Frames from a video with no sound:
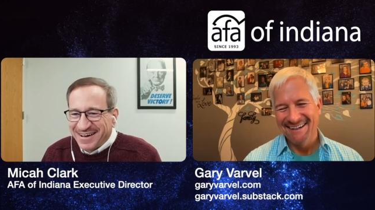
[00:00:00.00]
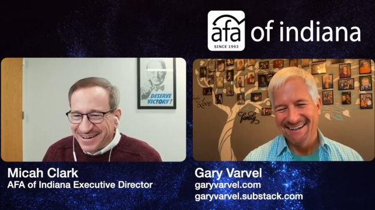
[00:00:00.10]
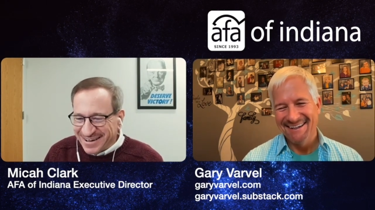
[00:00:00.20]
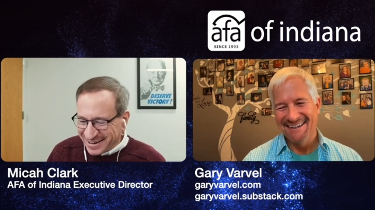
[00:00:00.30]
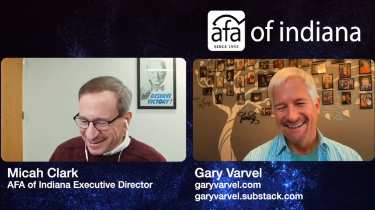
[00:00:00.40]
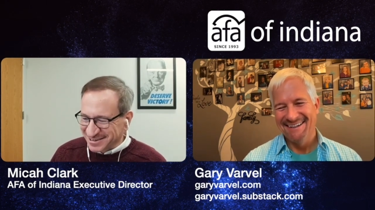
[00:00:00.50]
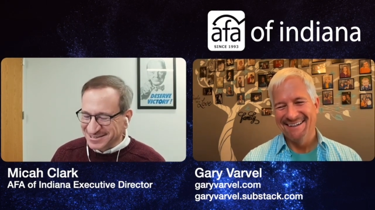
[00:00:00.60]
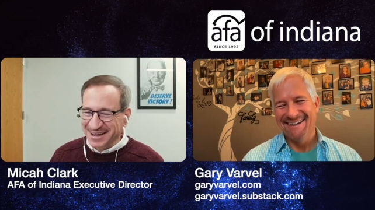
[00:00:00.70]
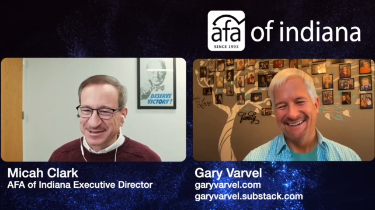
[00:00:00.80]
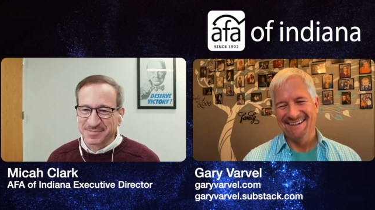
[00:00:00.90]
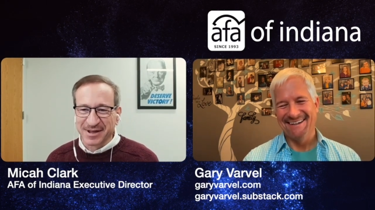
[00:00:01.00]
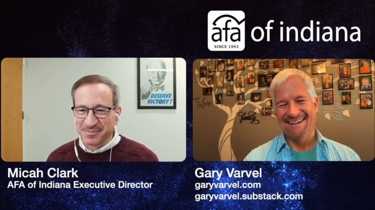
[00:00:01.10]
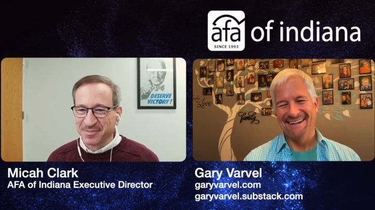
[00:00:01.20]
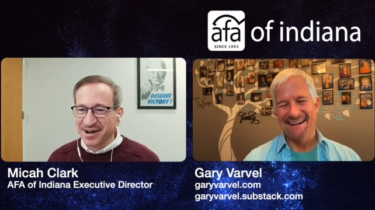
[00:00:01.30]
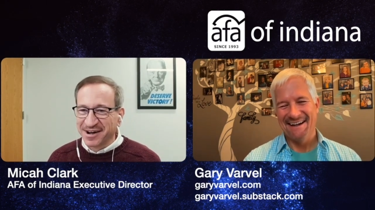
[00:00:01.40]
Speaker 1: I, he looks like he's
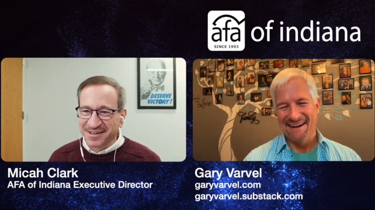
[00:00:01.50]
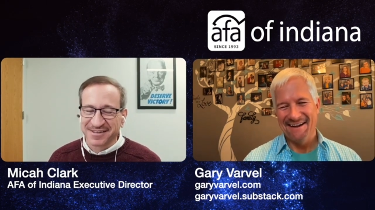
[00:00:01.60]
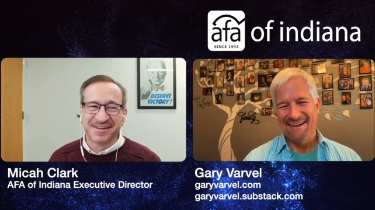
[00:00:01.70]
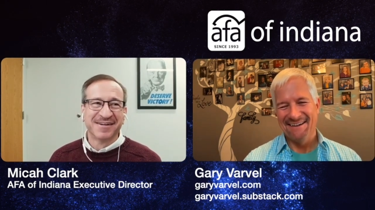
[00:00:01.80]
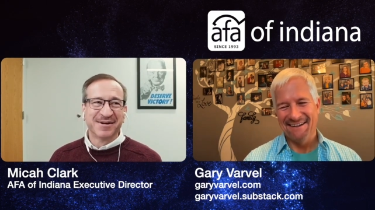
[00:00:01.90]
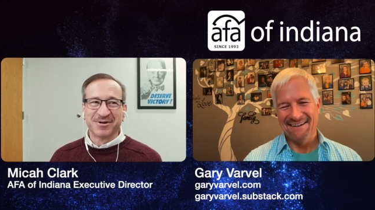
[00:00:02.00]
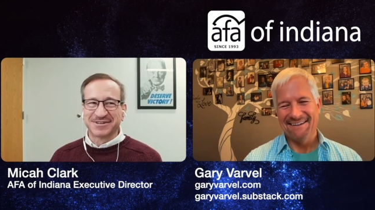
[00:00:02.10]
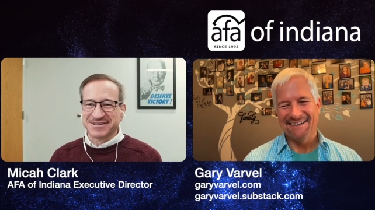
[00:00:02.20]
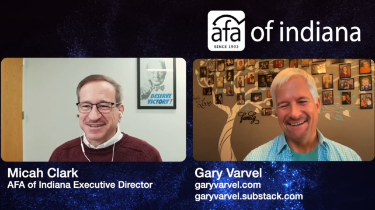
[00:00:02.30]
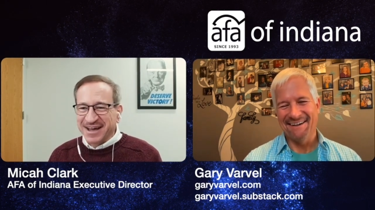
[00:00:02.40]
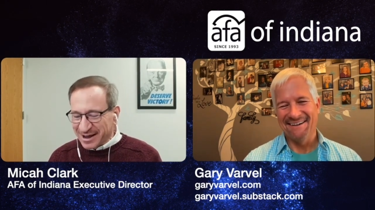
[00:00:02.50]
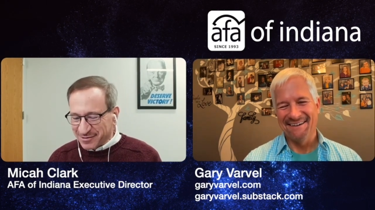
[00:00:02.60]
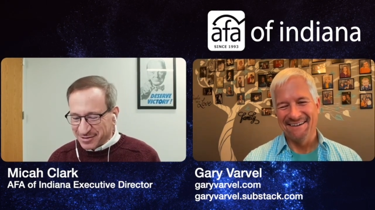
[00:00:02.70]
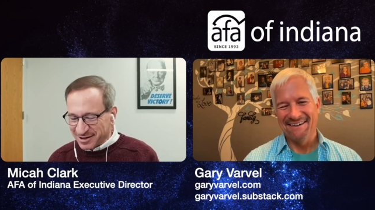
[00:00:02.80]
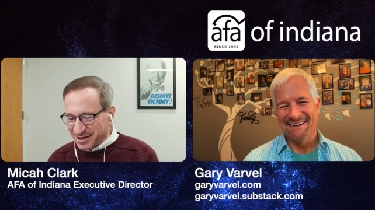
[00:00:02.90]
being mugged which is yeah.
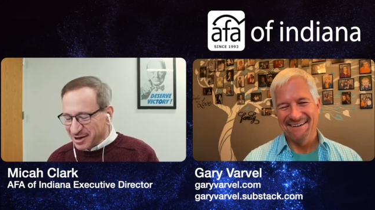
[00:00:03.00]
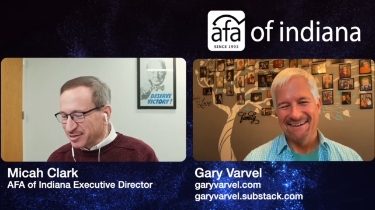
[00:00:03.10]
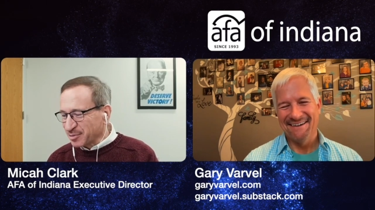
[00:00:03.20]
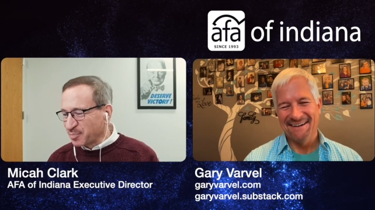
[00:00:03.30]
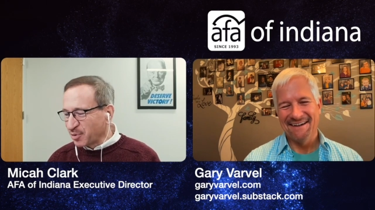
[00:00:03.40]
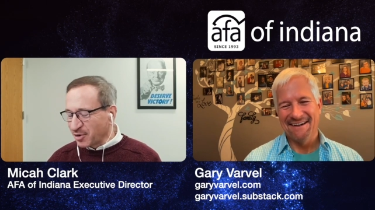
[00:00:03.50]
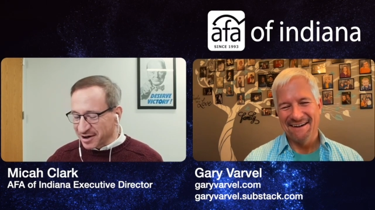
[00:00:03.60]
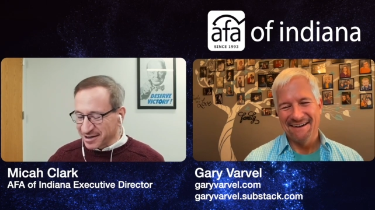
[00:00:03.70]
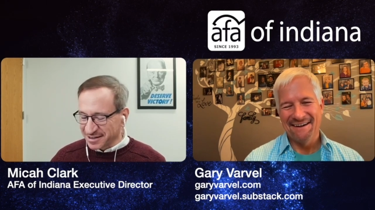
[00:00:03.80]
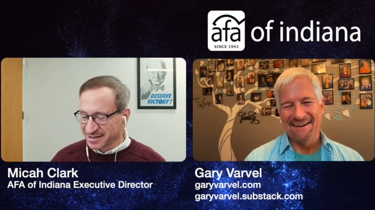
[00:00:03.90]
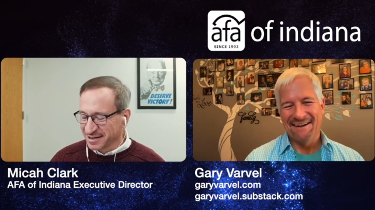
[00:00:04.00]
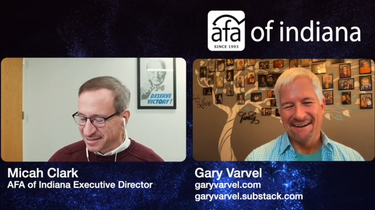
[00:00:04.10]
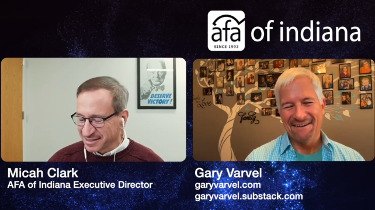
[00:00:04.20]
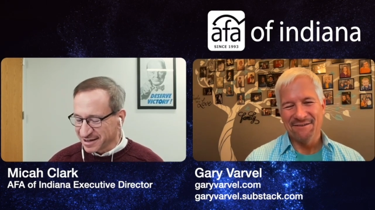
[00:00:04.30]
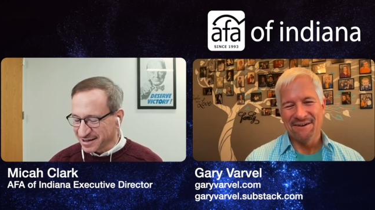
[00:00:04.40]
kind of the the point
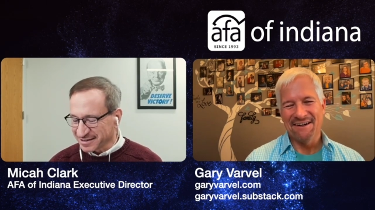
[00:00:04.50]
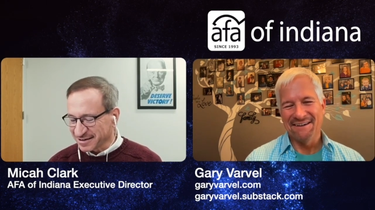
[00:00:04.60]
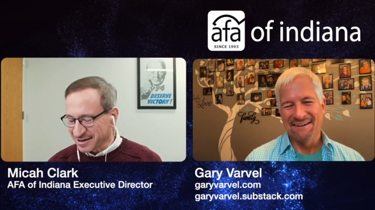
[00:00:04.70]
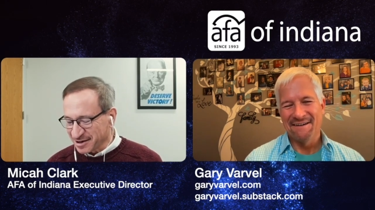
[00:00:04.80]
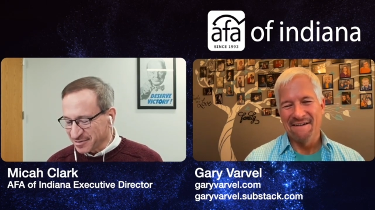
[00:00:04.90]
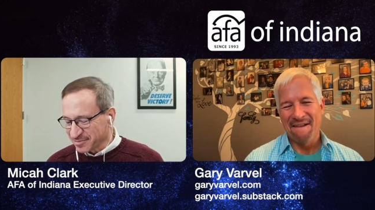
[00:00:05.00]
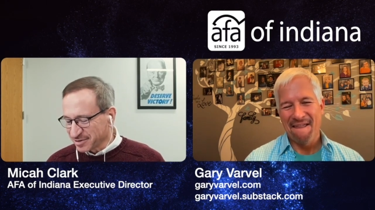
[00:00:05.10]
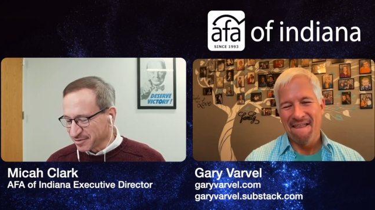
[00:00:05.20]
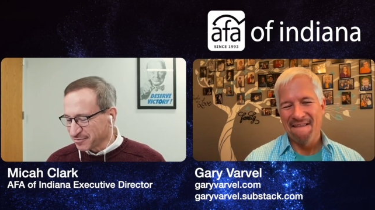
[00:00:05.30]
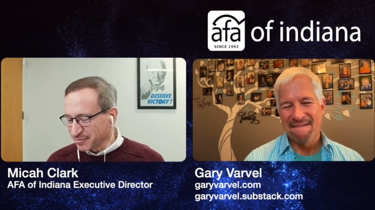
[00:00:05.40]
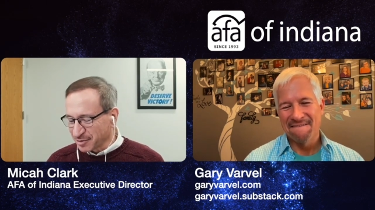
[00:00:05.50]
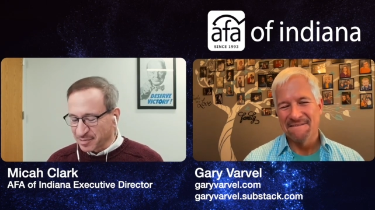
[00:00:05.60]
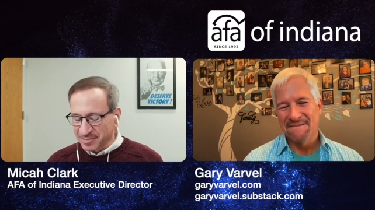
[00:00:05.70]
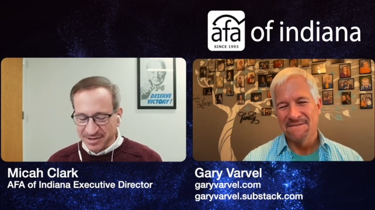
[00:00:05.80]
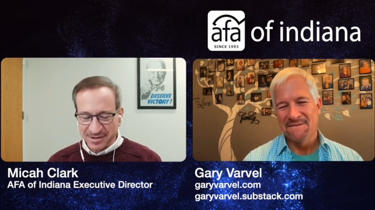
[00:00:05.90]
that right. Um, uh, the,
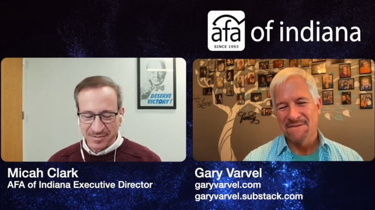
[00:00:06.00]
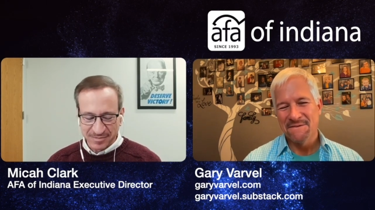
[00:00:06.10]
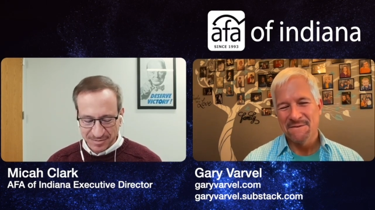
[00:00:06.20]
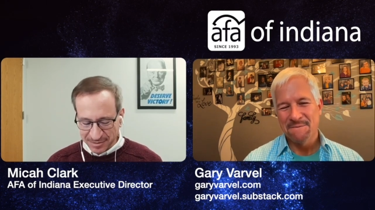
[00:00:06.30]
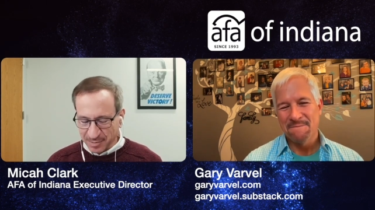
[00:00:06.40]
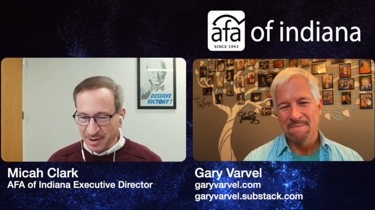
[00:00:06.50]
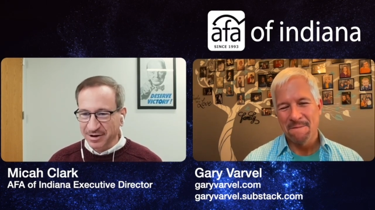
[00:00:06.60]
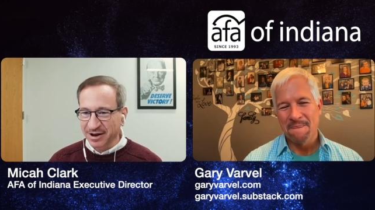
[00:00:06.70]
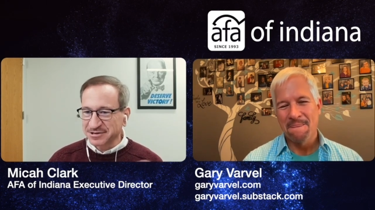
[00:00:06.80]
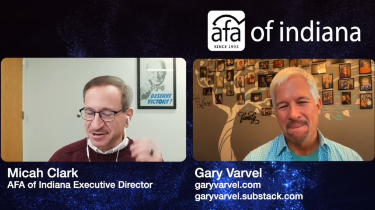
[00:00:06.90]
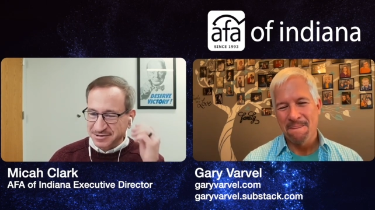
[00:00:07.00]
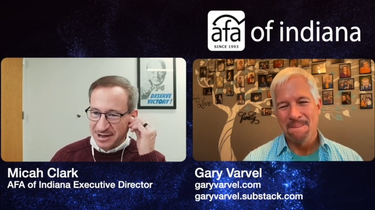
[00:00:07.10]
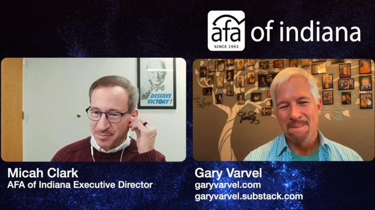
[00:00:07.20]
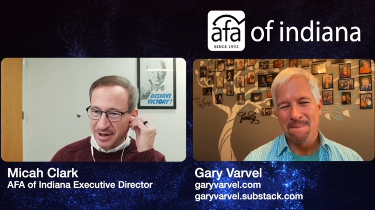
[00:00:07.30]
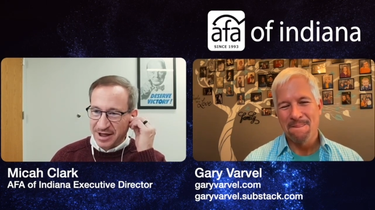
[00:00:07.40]
Rep- the Republican legislators
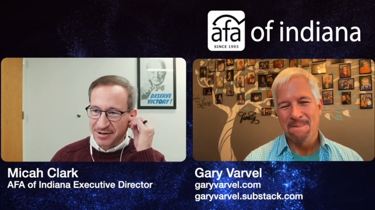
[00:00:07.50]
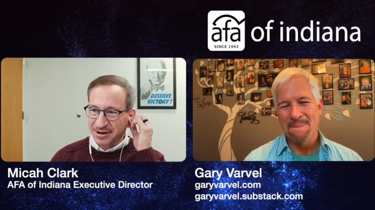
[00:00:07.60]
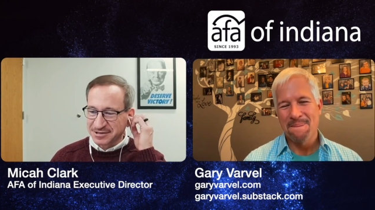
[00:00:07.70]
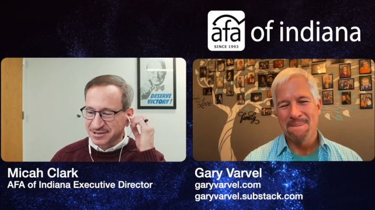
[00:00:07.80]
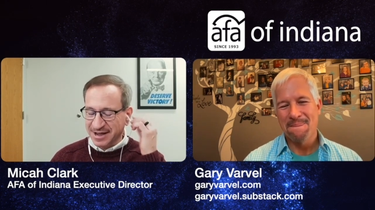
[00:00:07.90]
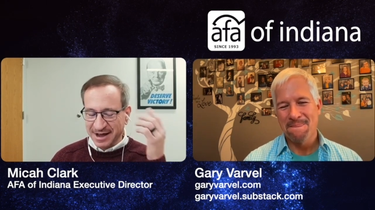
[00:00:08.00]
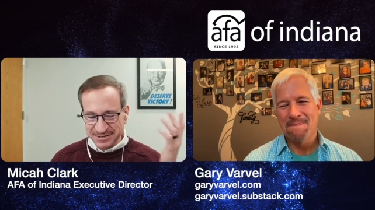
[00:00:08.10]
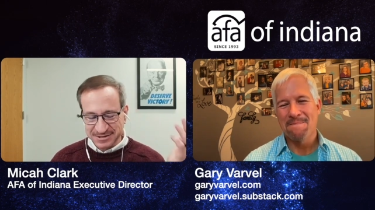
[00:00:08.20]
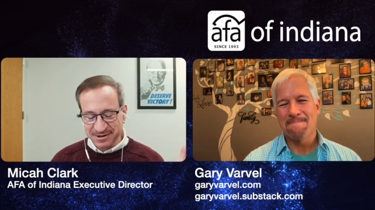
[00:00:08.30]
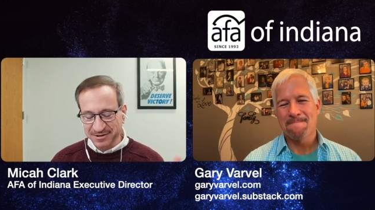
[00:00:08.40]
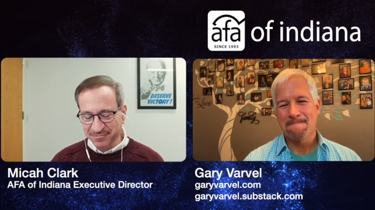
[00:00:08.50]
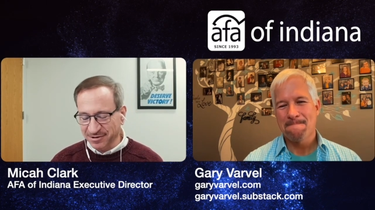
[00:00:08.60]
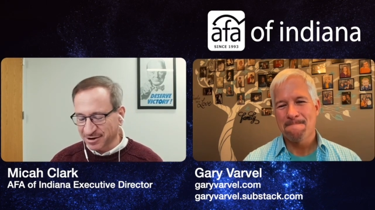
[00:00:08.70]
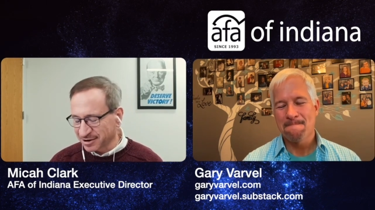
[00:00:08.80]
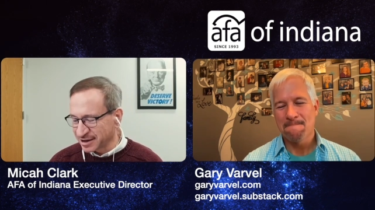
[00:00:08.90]
had a plan to raise taxes on
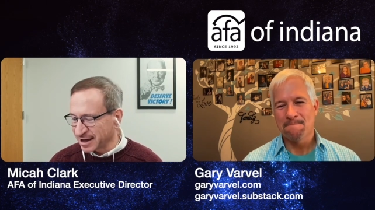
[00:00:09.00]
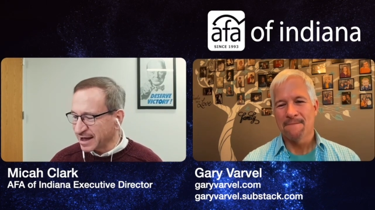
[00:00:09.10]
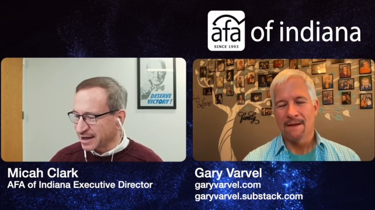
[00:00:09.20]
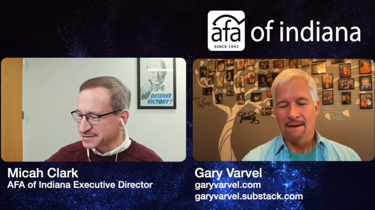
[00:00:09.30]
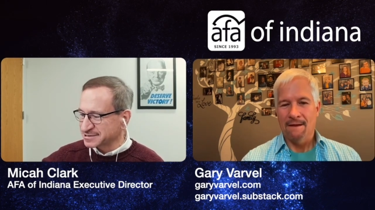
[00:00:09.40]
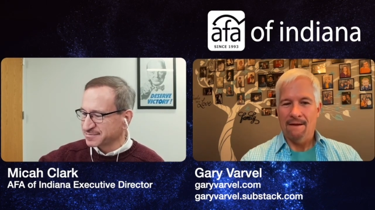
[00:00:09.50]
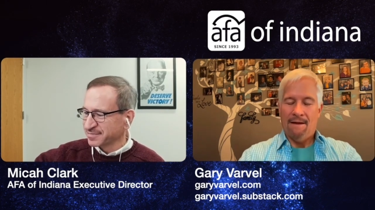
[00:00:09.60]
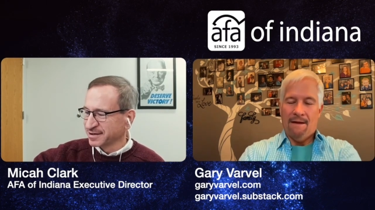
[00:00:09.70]
on gas,